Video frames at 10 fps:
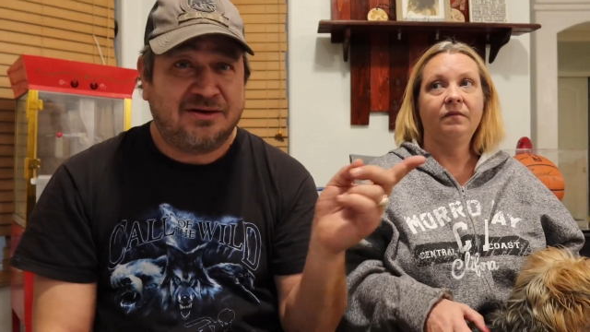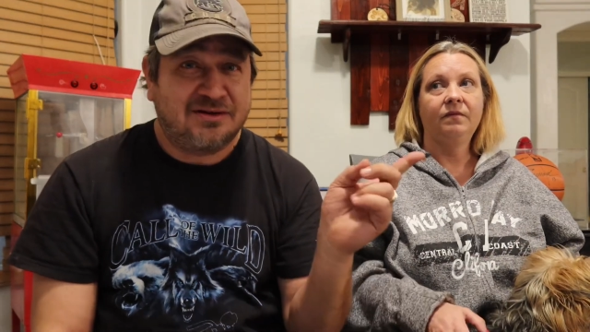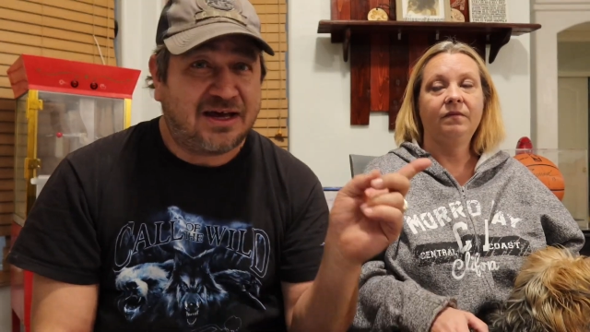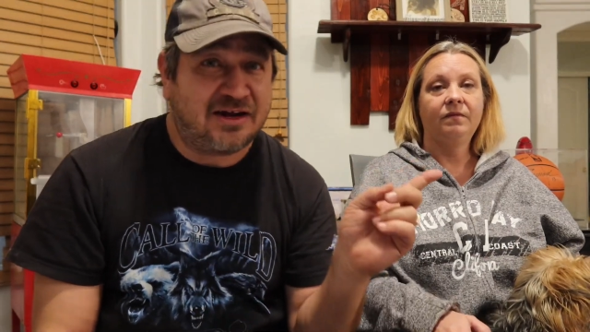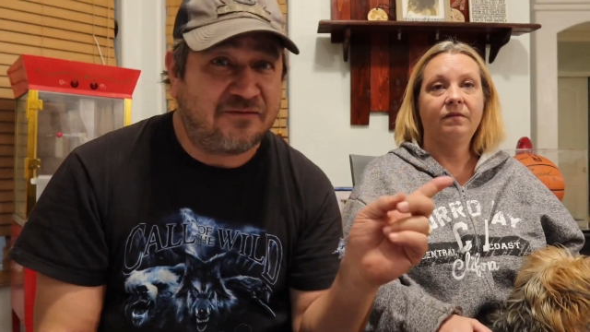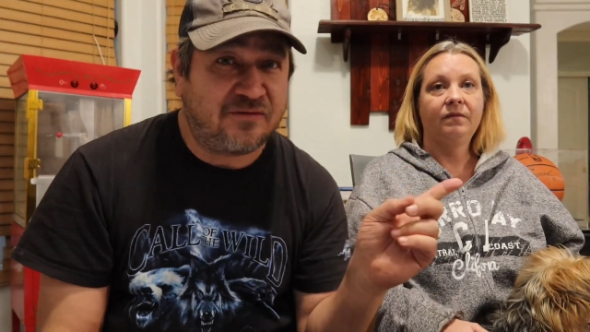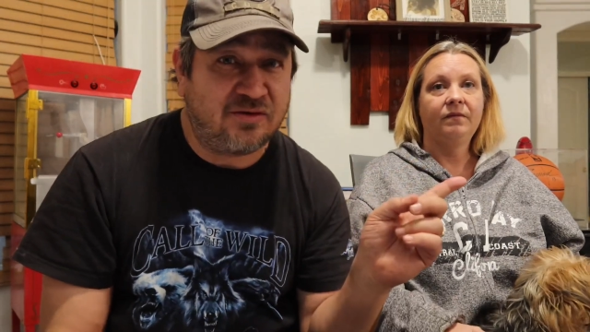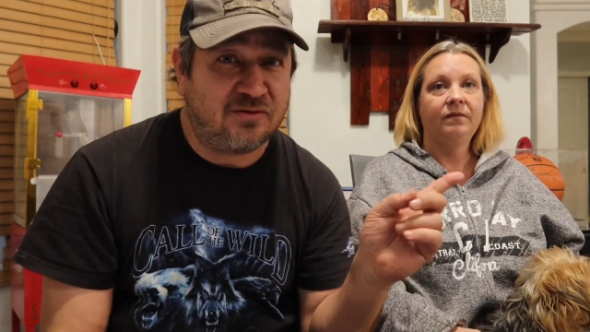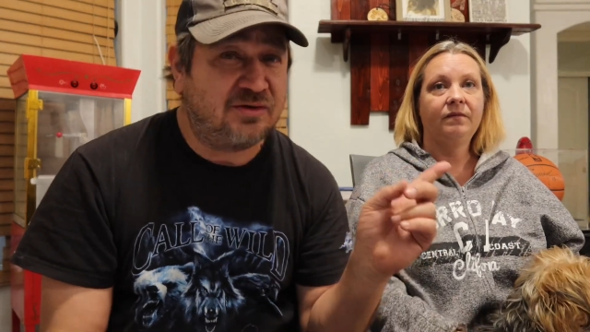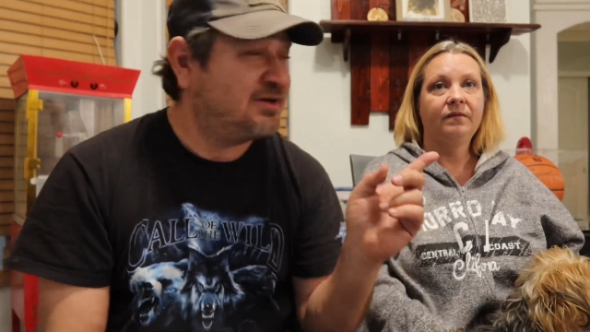Speaker 1: I don't know if
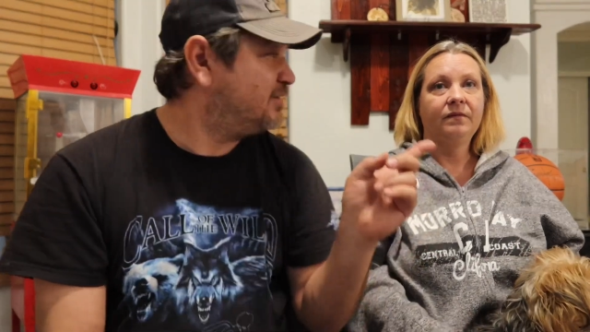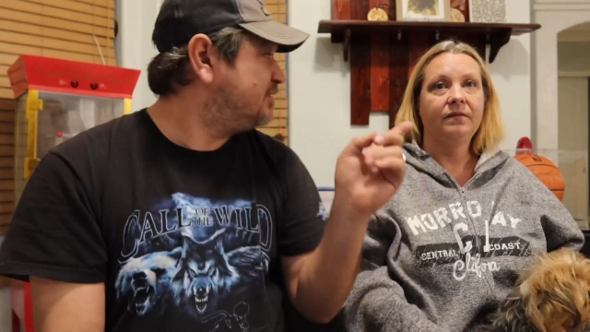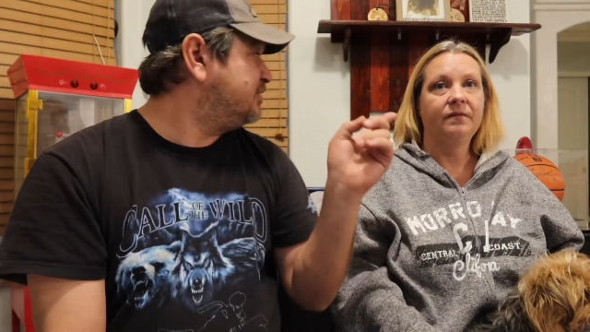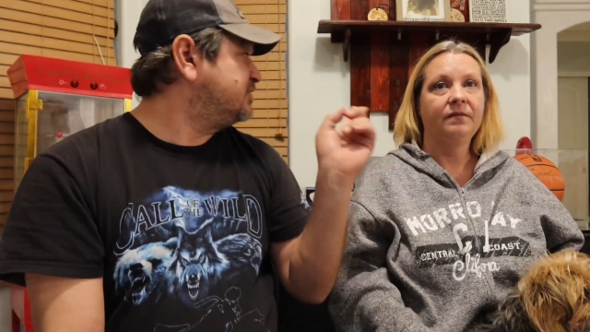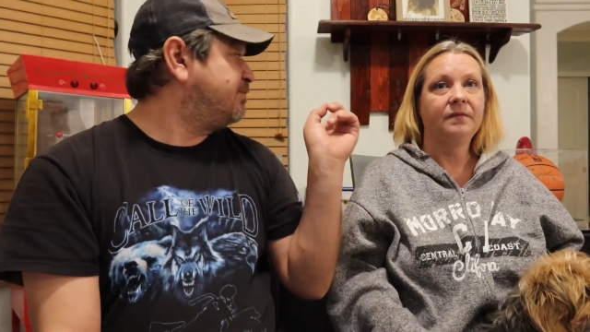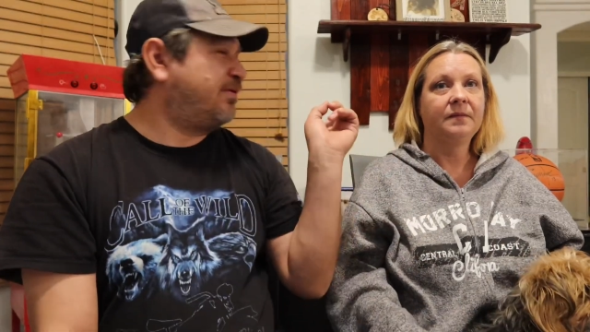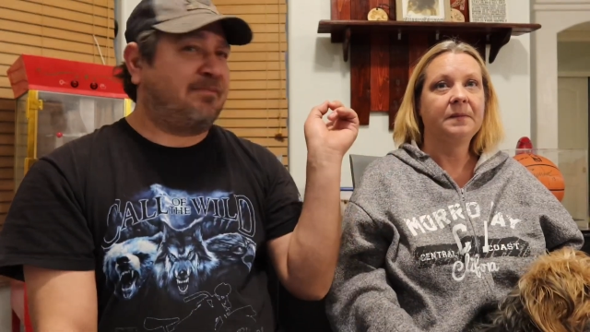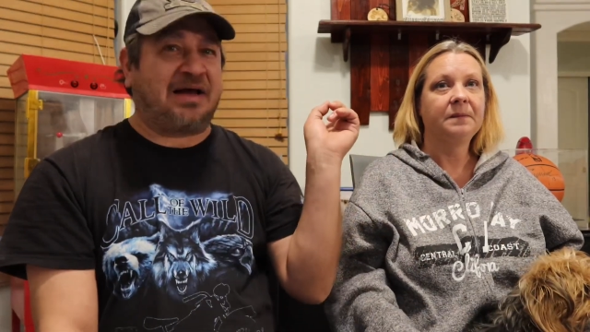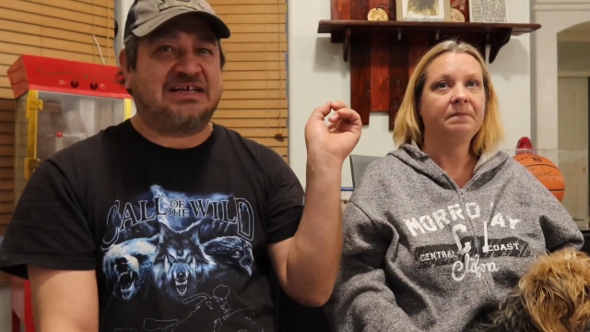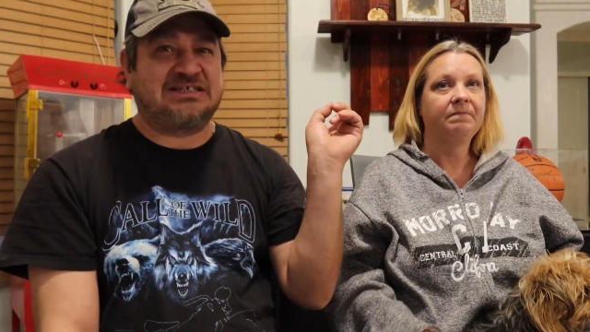you there's a
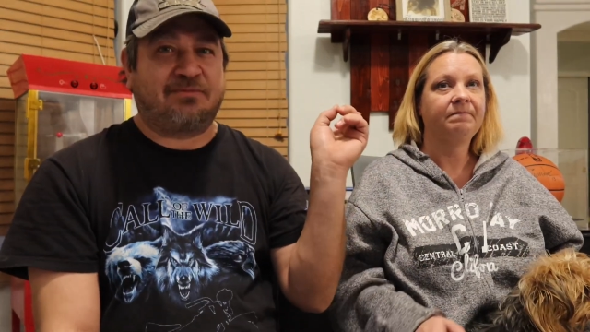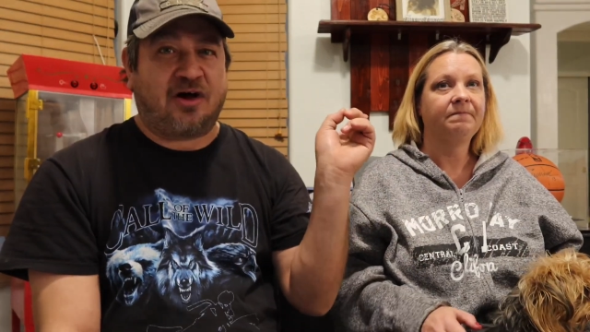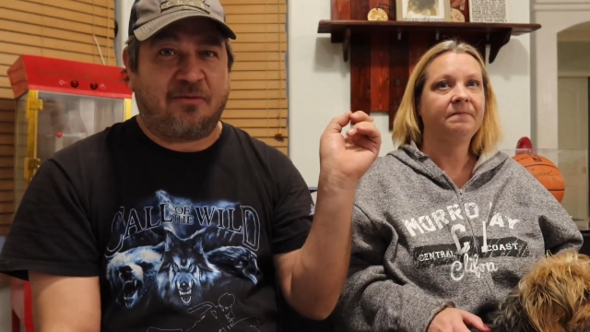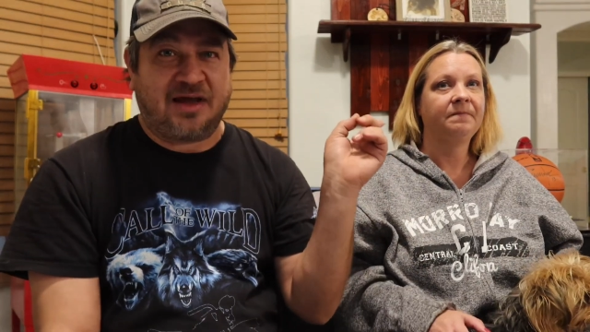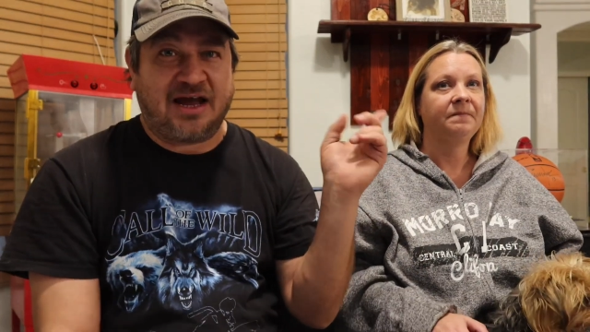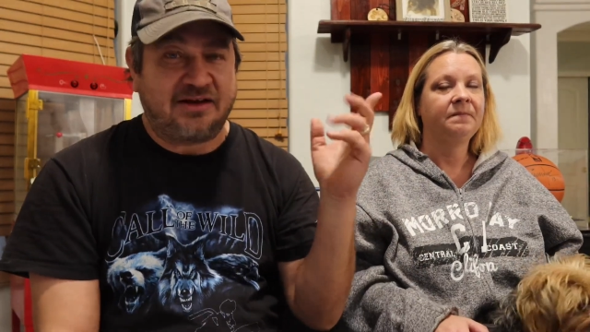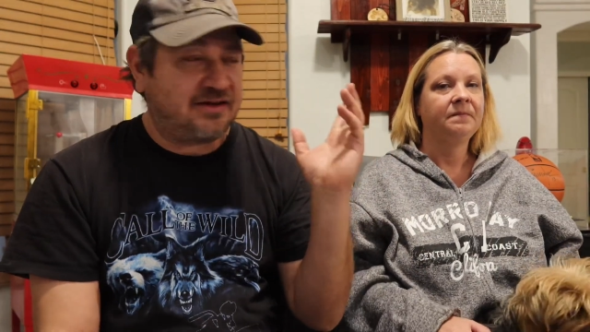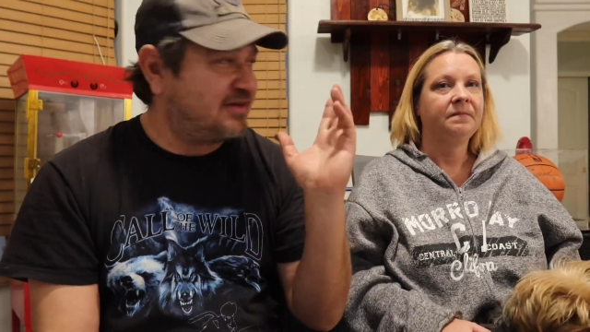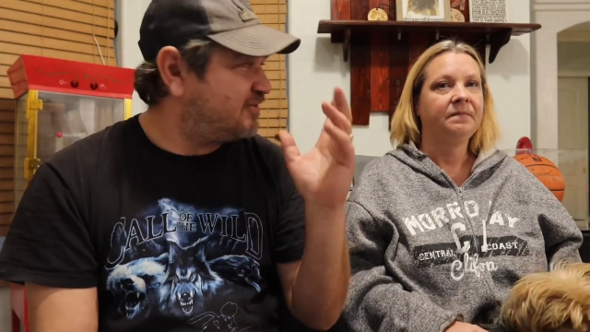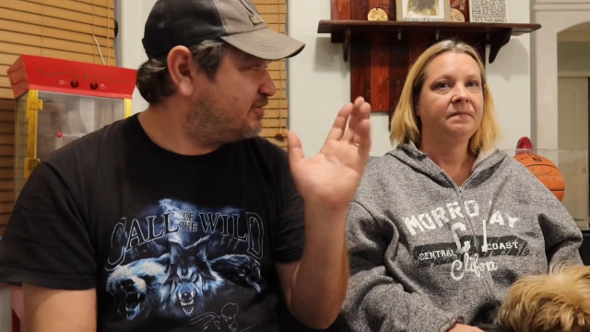basketball behind you
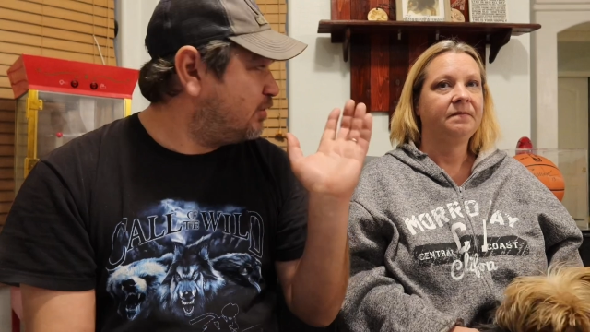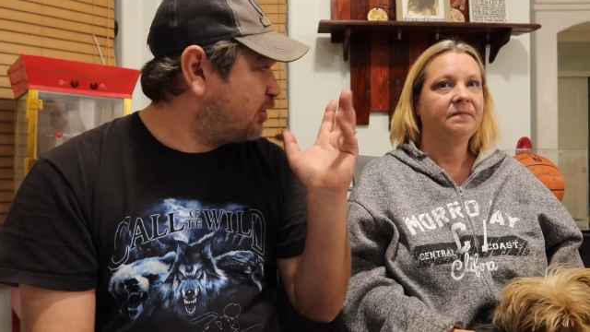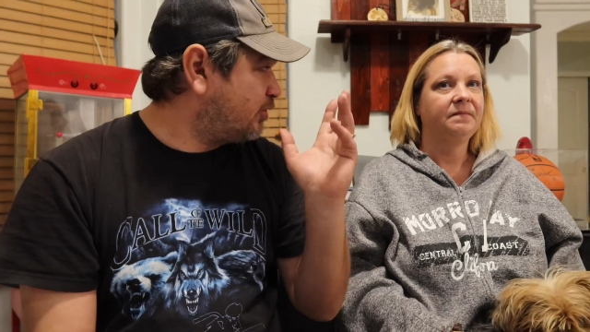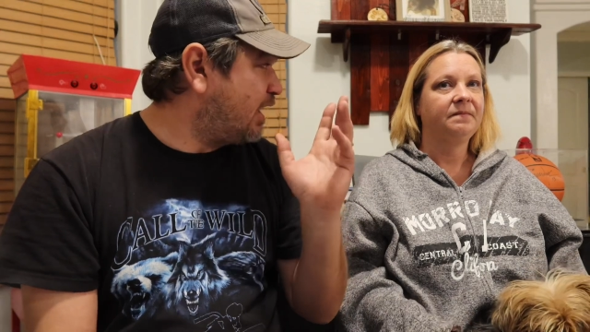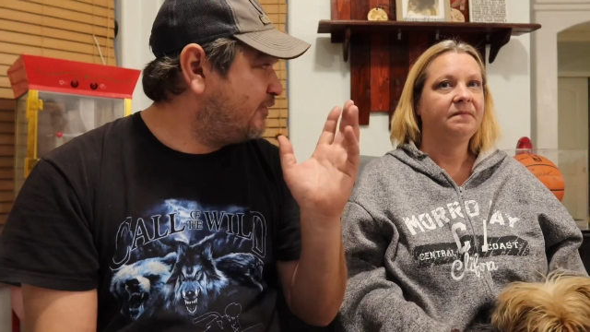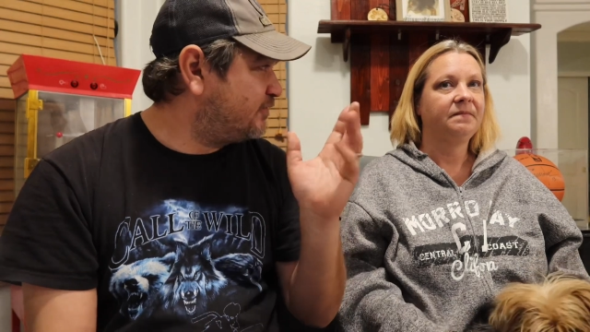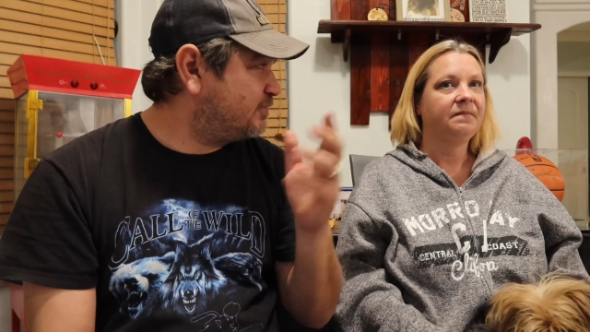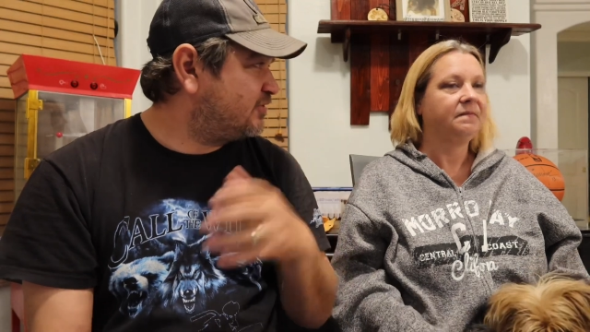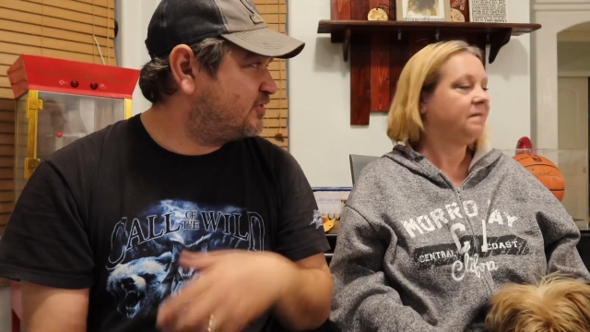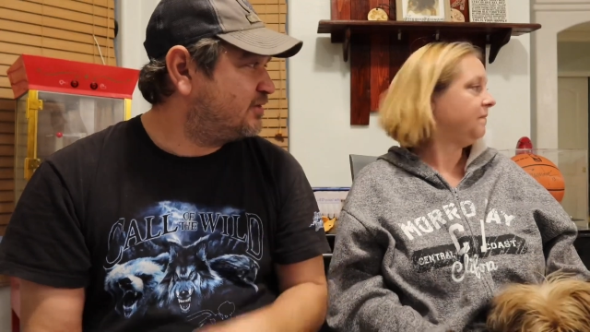that's autographed, which